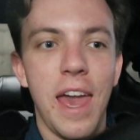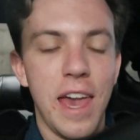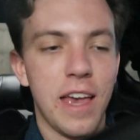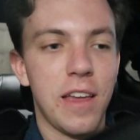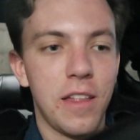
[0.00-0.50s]

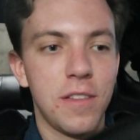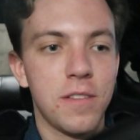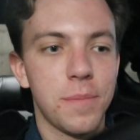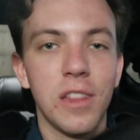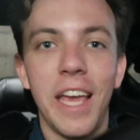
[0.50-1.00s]

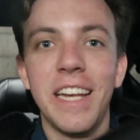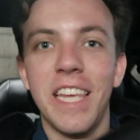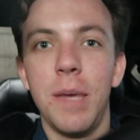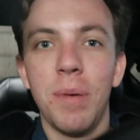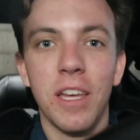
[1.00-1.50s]
and lane
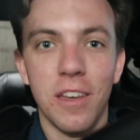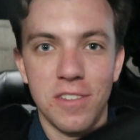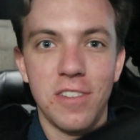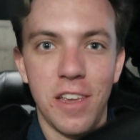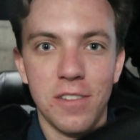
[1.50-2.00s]
keeping
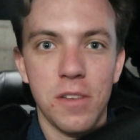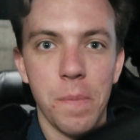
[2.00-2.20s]
assist.